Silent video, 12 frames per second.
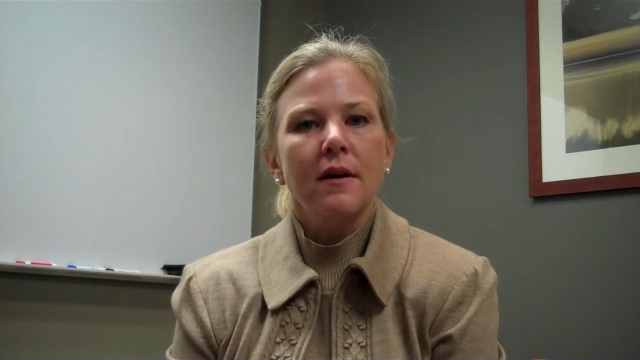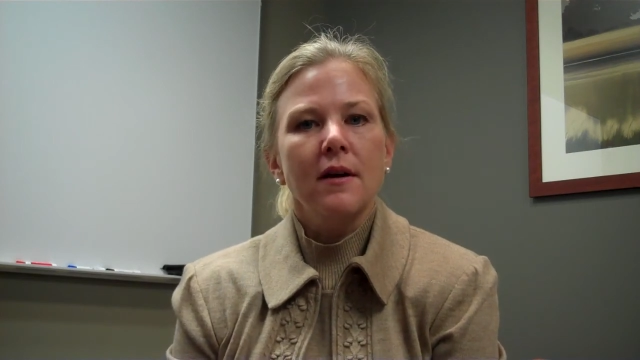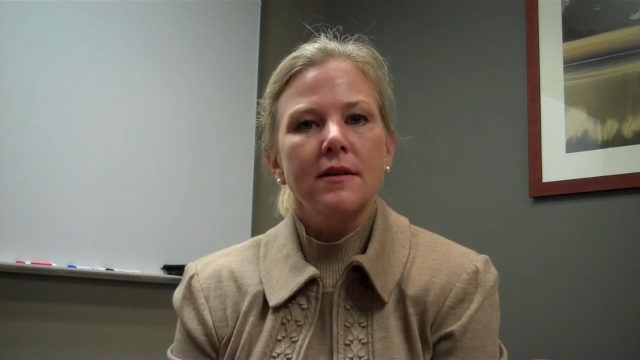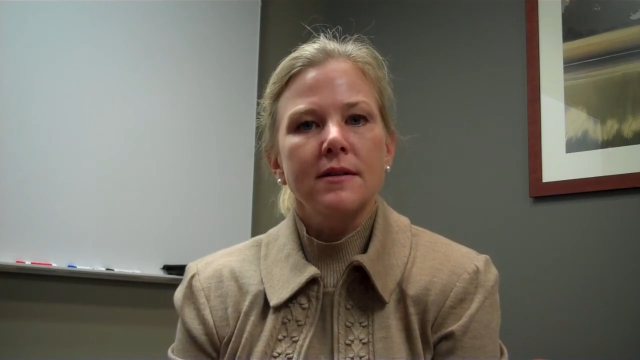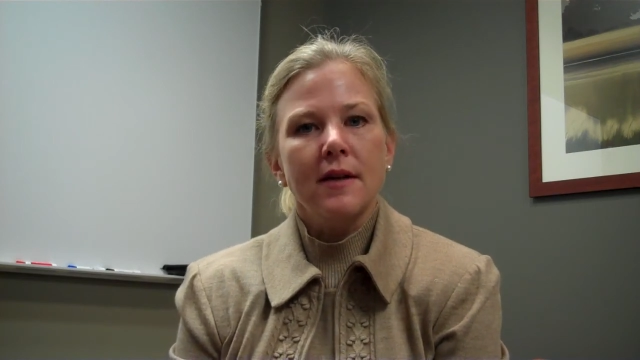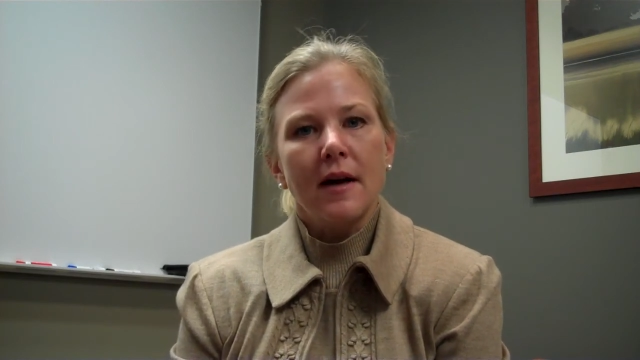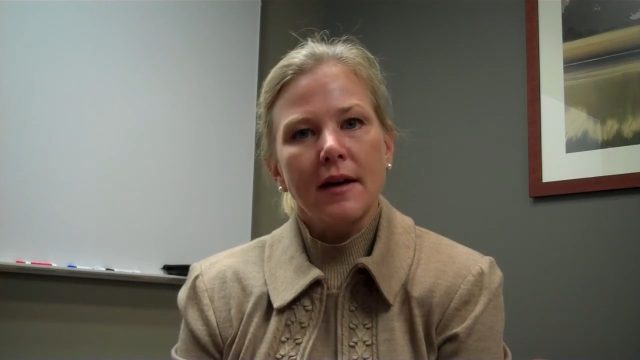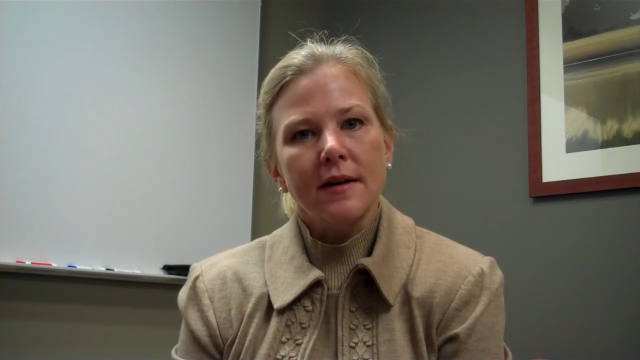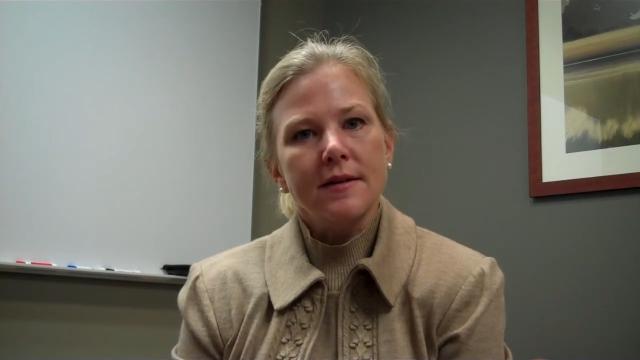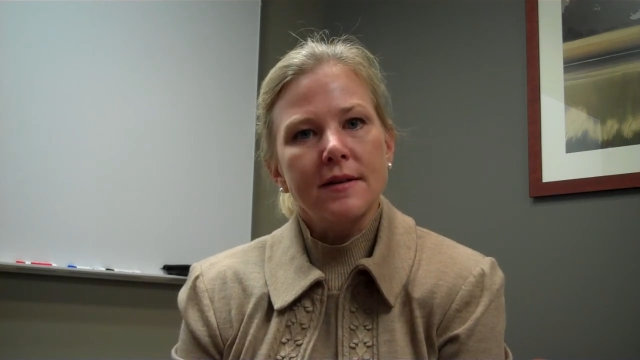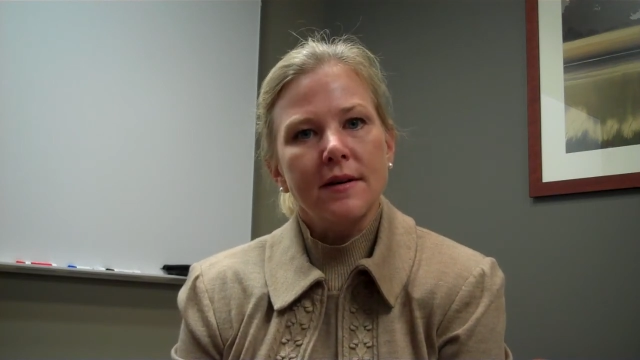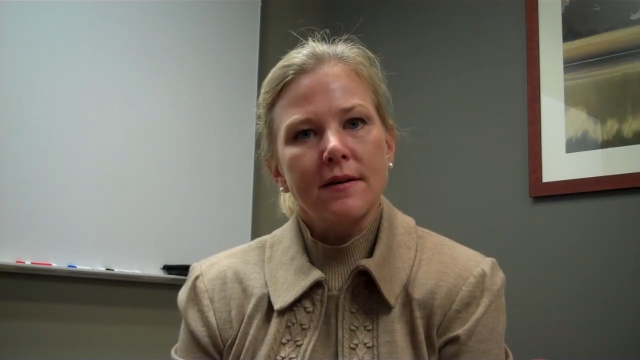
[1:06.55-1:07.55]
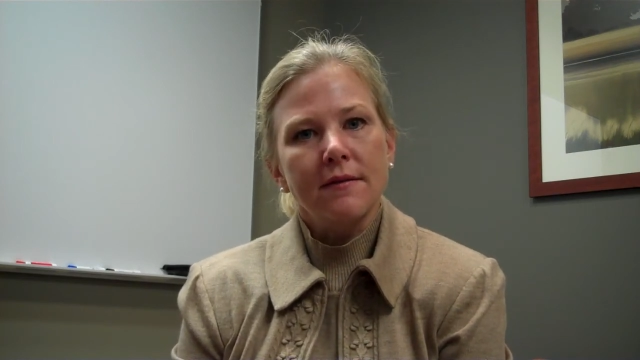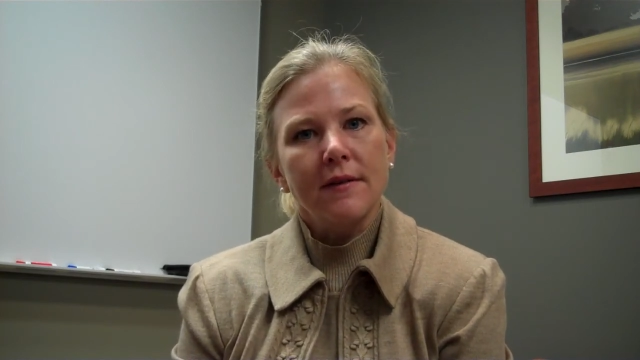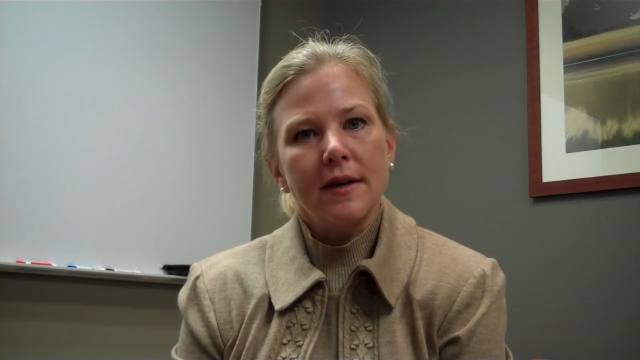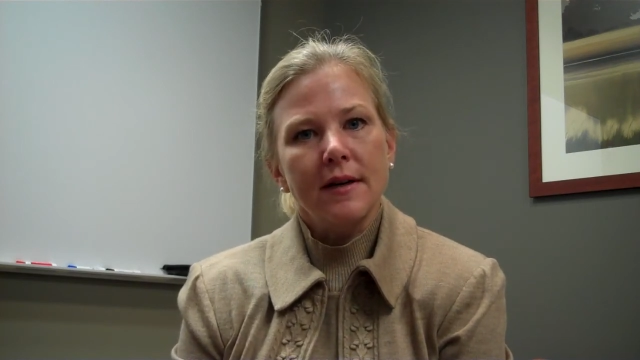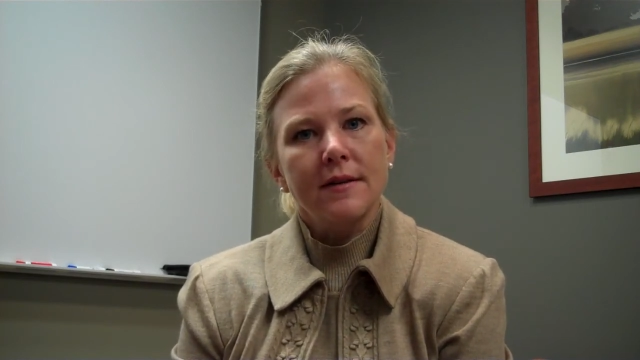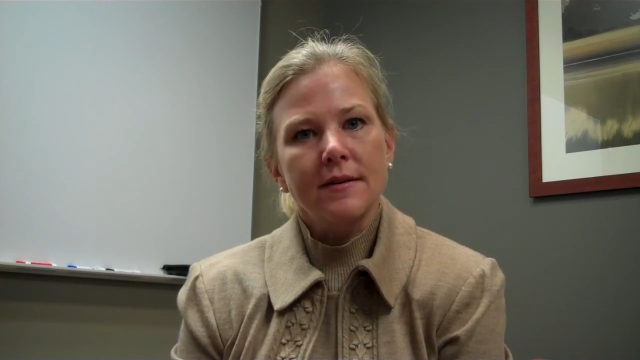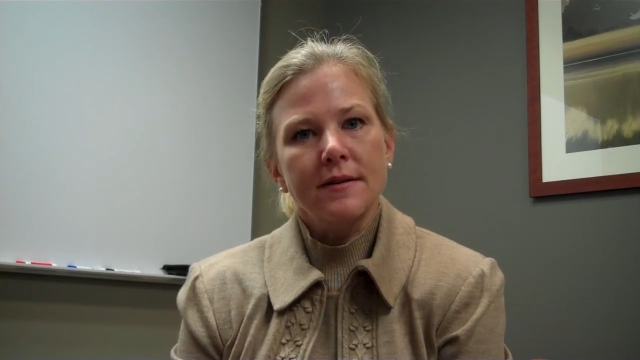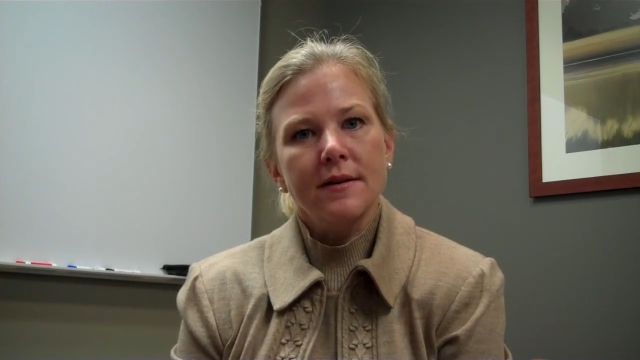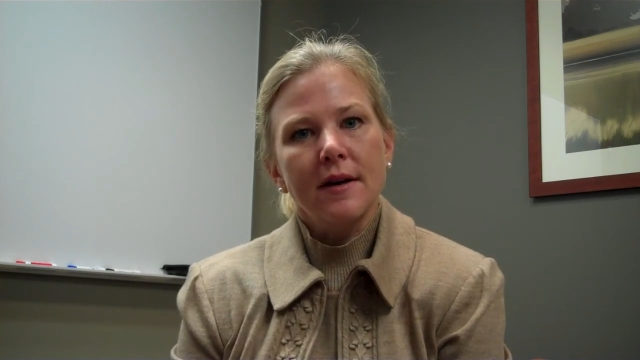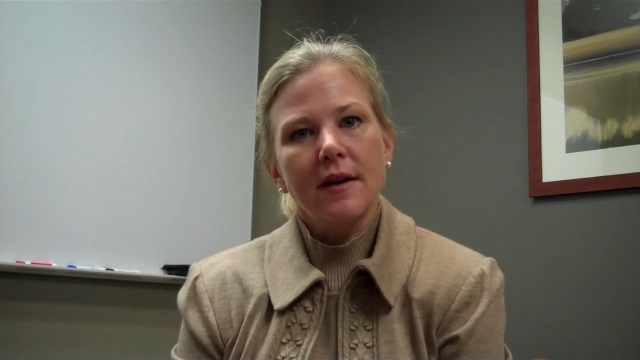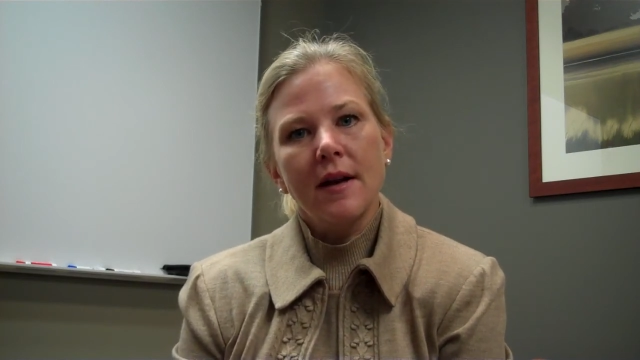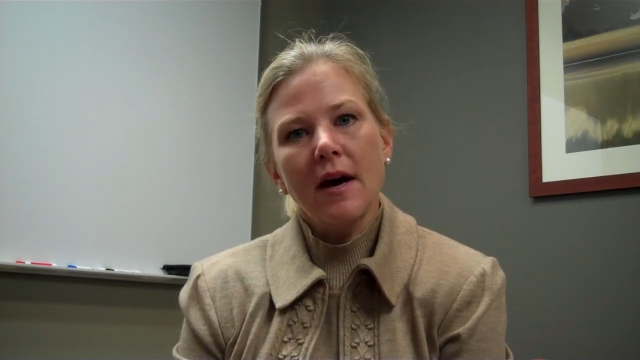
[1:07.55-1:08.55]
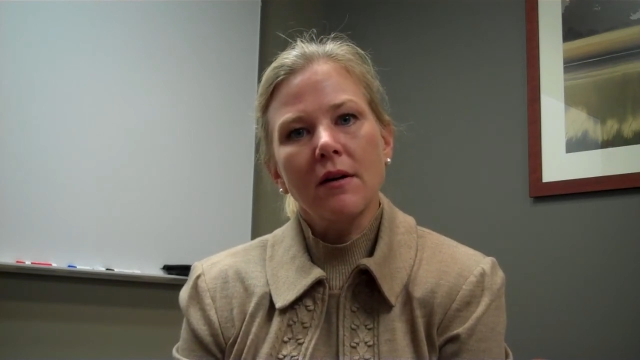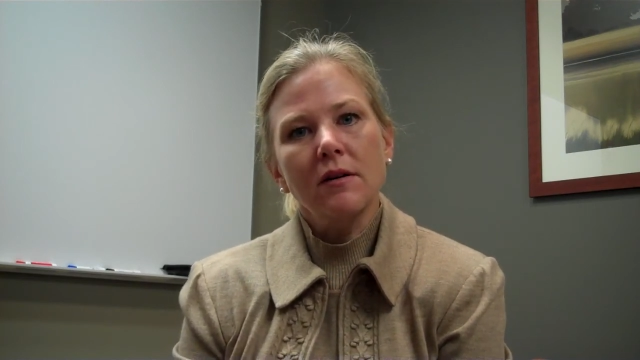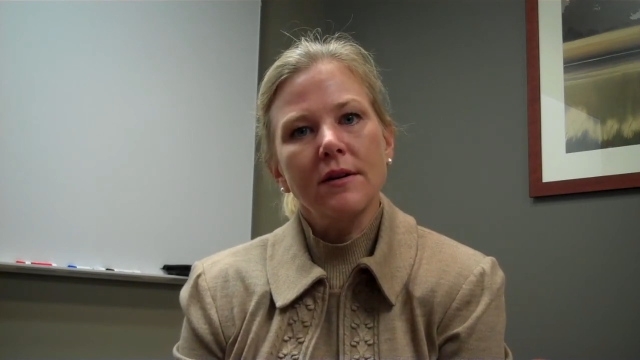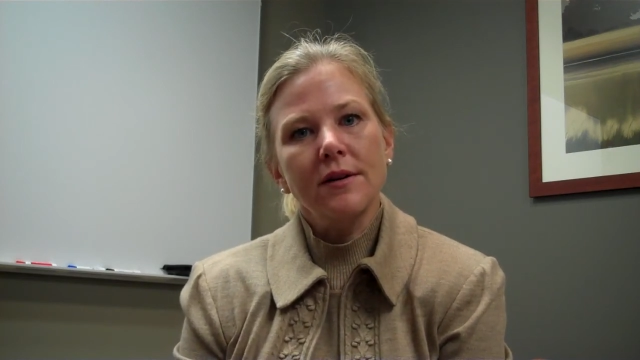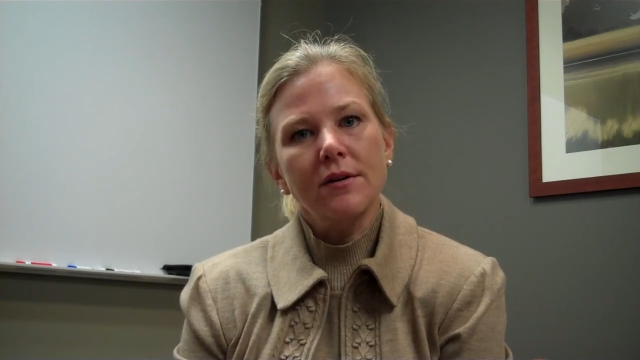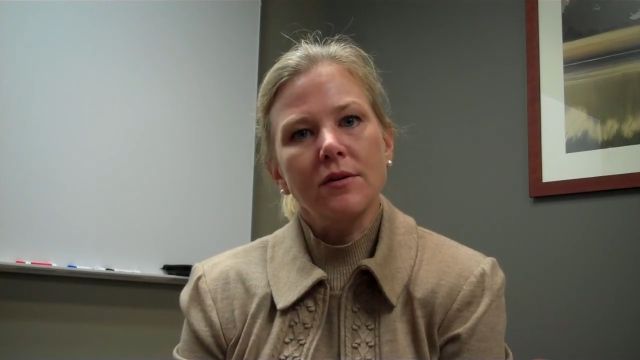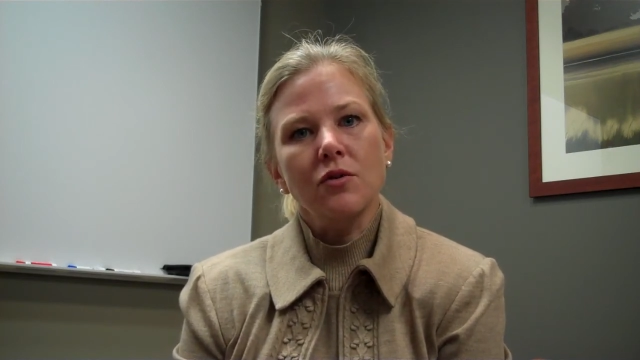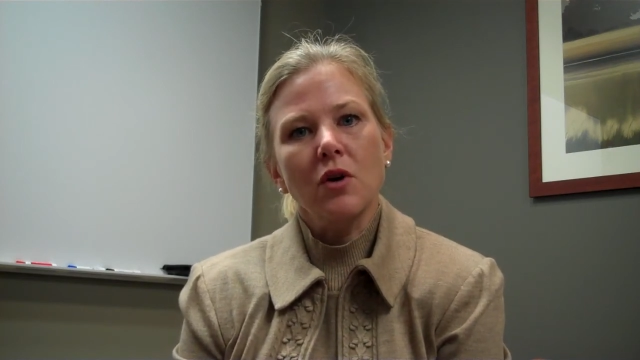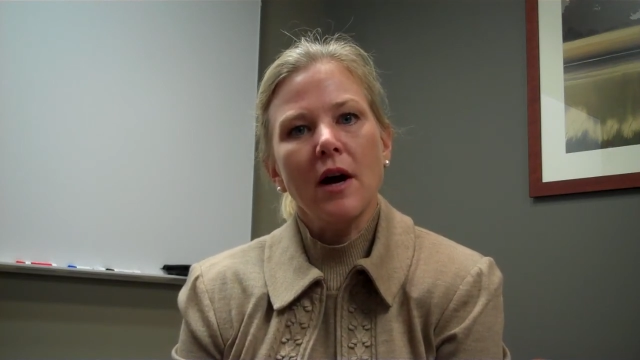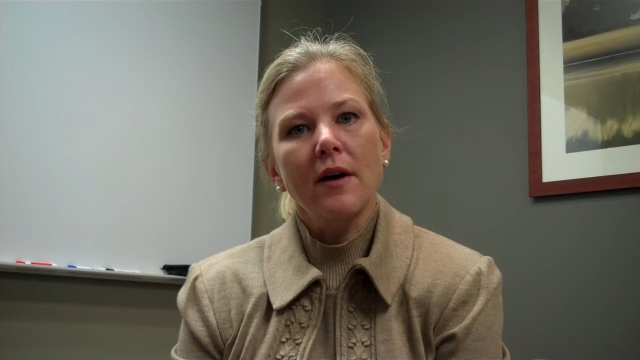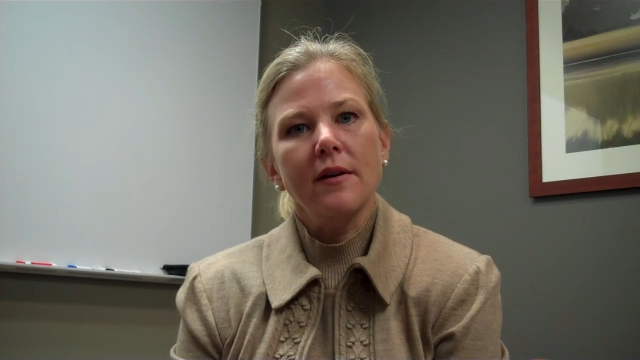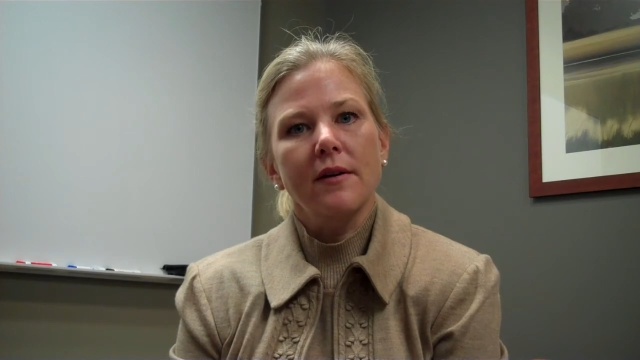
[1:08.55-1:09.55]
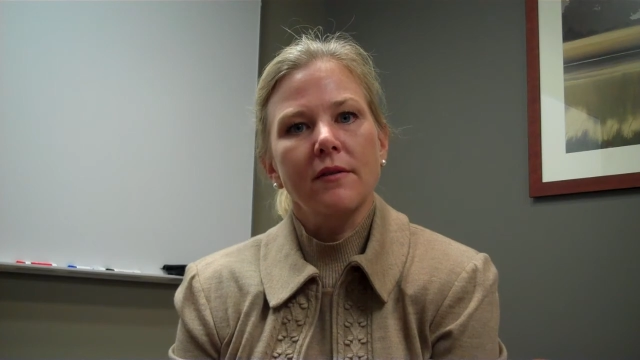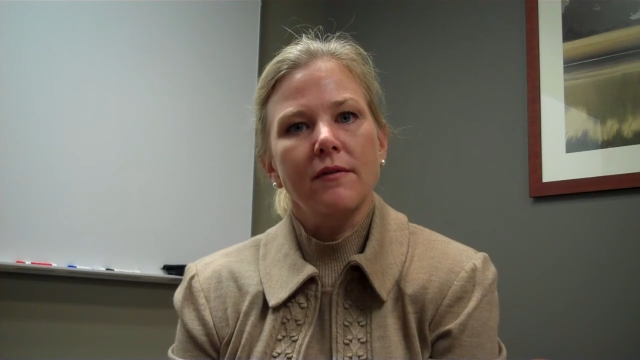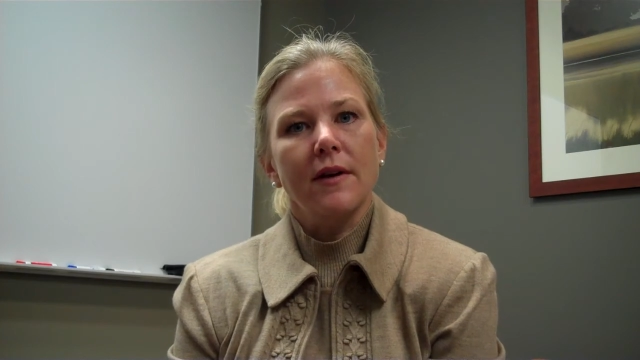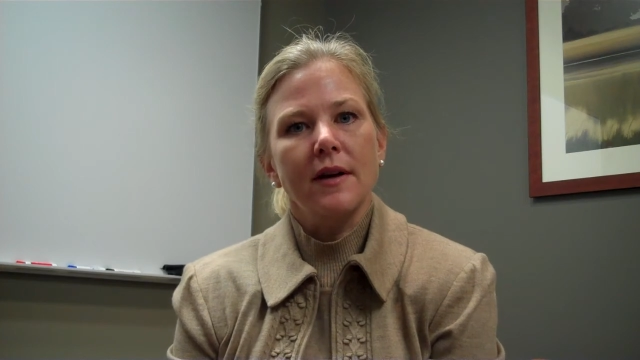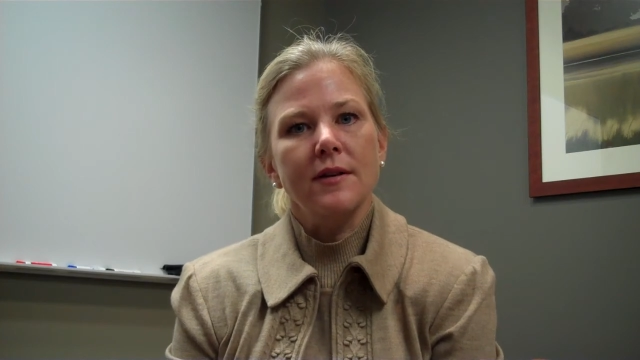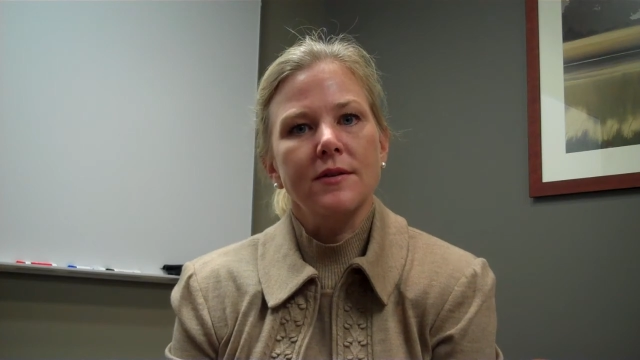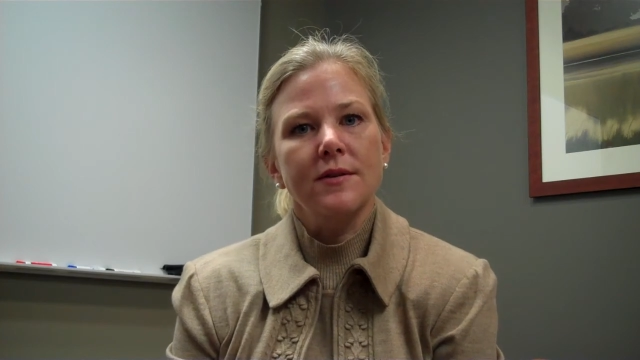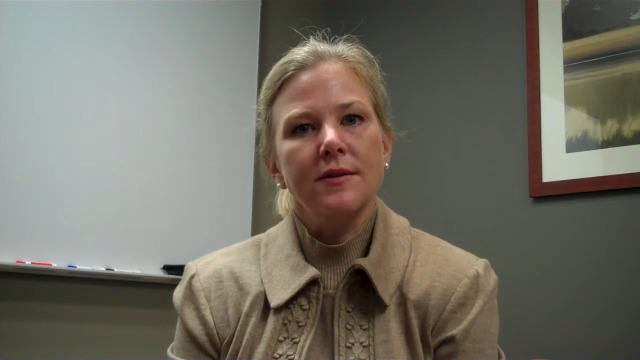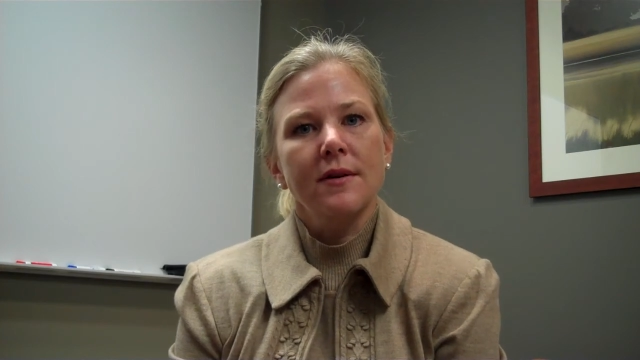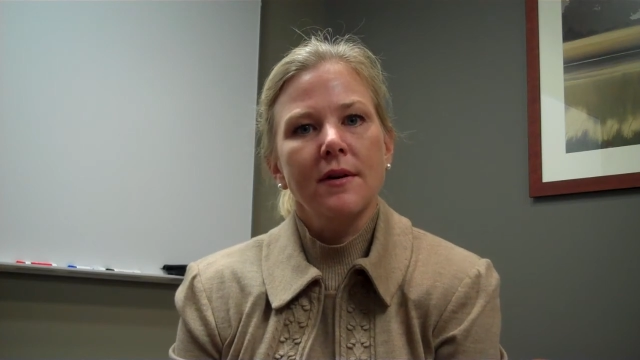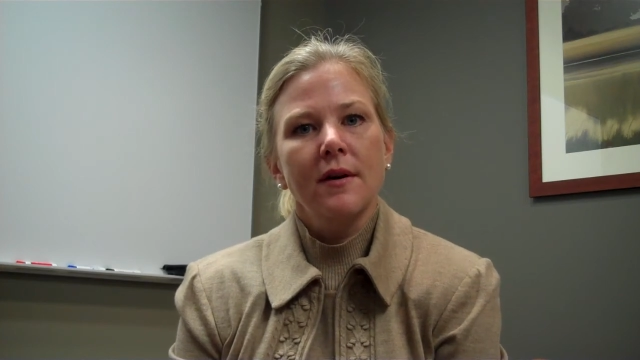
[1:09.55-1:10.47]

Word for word: science interface, and now clinical trial interface.